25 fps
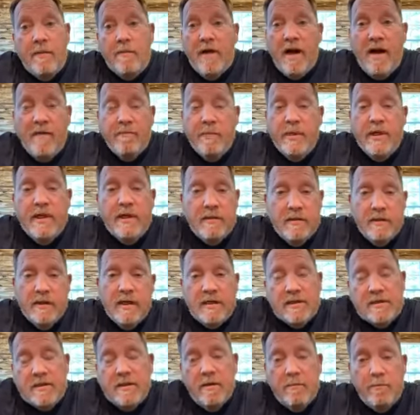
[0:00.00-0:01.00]
I've, I've been
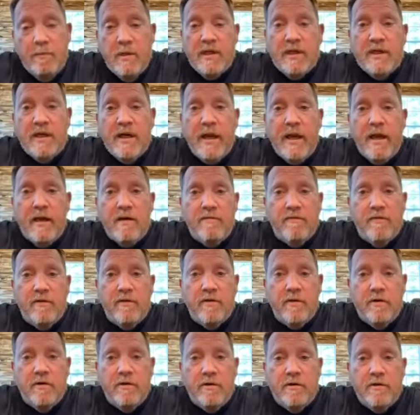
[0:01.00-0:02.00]
like I said, I've been accountant
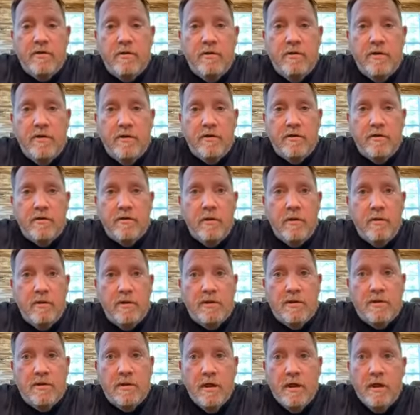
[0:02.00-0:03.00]
for 32 years,
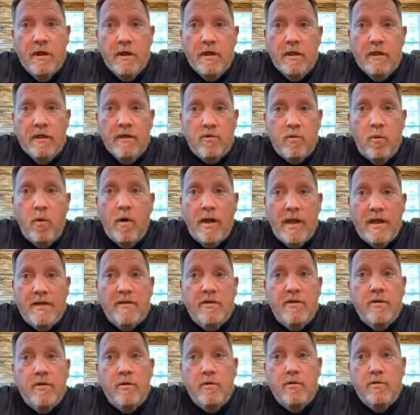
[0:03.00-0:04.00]
so it's it's what I
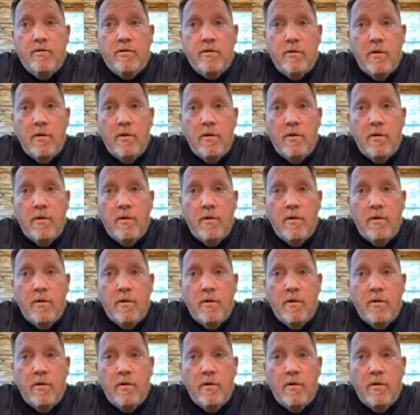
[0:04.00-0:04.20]
do.